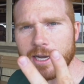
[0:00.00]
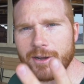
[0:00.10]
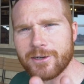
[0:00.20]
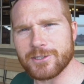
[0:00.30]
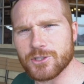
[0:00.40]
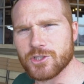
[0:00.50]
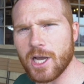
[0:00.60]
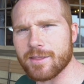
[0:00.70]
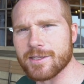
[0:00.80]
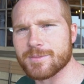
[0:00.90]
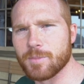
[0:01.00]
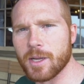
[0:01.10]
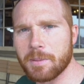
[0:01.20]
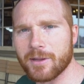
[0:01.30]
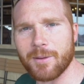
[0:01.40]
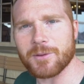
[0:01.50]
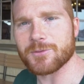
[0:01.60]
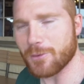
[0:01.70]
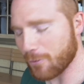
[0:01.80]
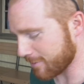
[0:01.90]
I already just shot this, but apparently I
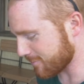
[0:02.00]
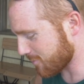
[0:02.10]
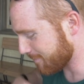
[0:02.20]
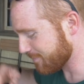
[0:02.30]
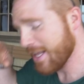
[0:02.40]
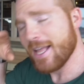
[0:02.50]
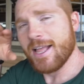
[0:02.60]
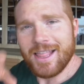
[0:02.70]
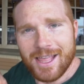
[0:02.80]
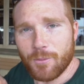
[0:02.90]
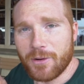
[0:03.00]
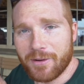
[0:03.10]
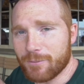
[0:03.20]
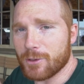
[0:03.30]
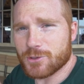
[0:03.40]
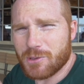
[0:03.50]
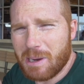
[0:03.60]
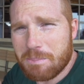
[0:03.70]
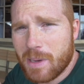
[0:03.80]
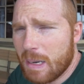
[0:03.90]
wasn't recording. So we were at Rosen
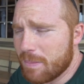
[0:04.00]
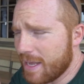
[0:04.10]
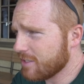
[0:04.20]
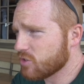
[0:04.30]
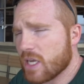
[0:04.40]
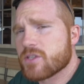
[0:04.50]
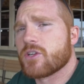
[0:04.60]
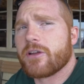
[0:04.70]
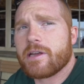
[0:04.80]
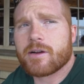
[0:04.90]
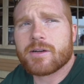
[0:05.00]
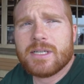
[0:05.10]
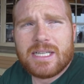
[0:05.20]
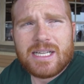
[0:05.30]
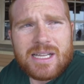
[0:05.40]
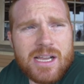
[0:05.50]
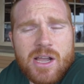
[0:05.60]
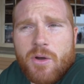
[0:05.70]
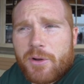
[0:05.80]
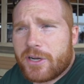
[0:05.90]
Crown Pub, and Jason are here.
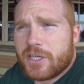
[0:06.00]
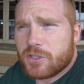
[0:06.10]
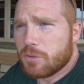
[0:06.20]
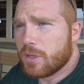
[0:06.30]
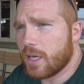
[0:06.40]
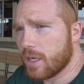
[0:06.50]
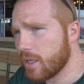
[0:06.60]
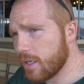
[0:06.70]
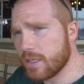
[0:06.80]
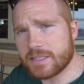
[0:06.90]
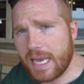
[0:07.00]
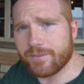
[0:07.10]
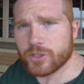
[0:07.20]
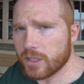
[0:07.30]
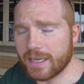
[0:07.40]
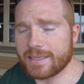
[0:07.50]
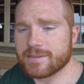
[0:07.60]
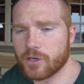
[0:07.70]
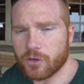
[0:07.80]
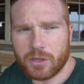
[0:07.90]
We were gonna do the scavenger hunt, like I
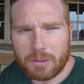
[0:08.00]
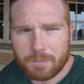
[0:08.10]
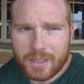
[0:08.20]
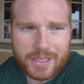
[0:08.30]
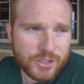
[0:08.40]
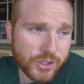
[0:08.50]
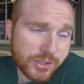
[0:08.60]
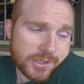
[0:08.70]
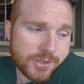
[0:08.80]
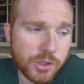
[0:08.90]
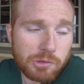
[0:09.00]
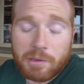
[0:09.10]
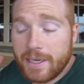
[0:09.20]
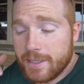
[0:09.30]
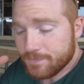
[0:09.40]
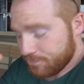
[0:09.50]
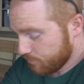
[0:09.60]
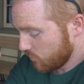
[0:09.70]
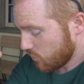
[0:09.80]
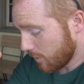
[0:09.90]
said earlier, but it just is too rainy,
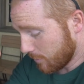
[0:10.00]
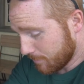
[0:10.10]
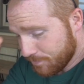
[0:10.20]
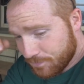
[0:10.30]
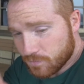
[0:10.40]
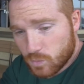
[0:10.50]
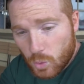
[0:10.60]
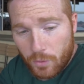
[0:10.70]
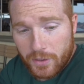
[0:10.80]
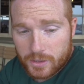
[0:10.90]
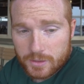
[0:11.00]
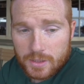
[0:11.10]
so we're here.